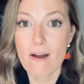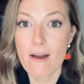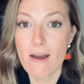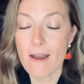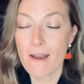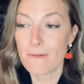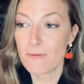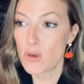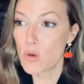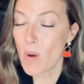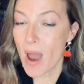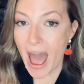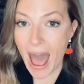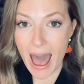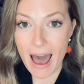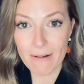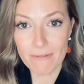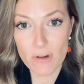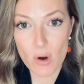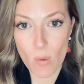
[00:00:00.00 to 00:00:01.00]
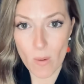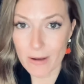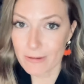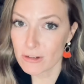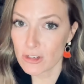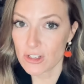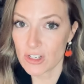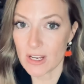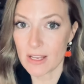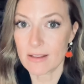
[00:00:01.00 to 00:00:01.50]
if you have
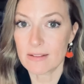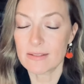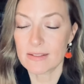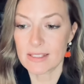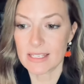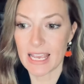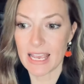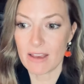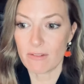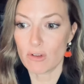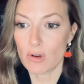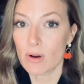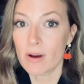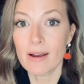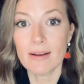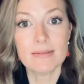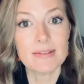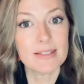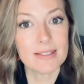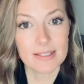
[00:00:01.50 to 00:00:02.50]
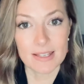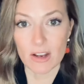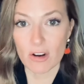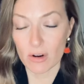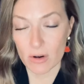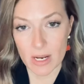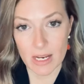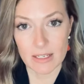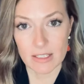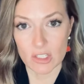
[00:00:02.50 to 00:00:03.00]
questions, if you're
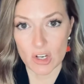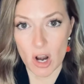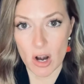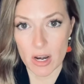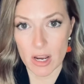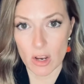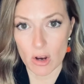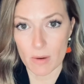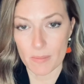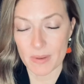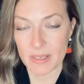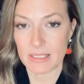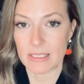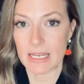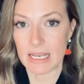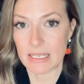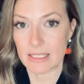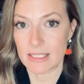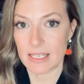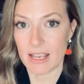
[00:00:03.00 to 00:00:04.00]
considering starting your business,